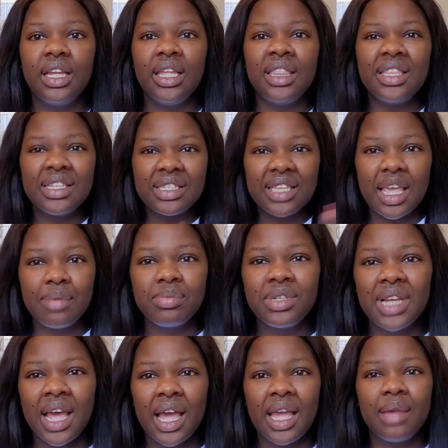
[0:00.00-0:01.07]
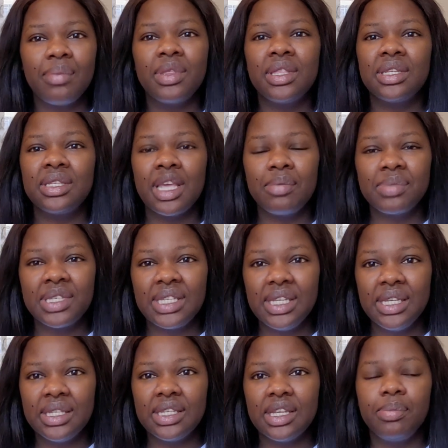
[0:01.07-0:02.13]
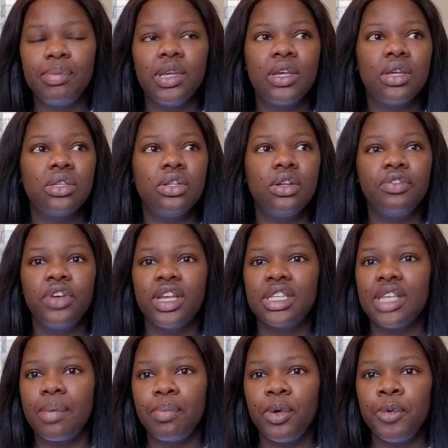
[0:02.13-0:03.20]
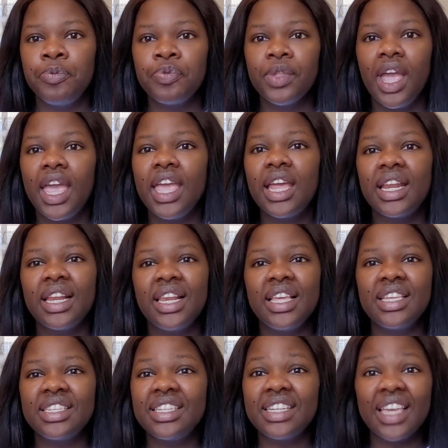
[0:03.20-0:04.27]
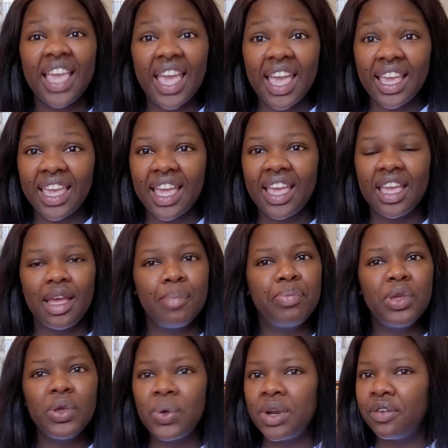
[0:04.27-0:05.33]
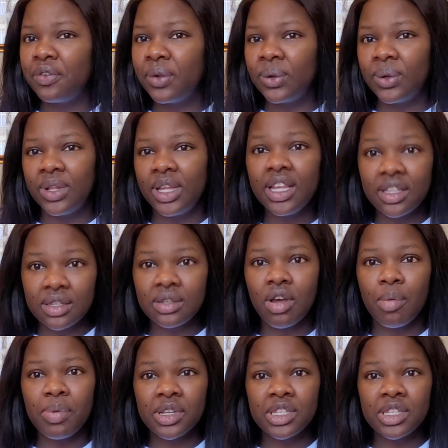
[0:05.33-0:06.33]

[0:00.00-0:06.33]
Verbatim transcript: in the same time, in the same season. Because look, for example, he released Ngeke, a beautiful hit song,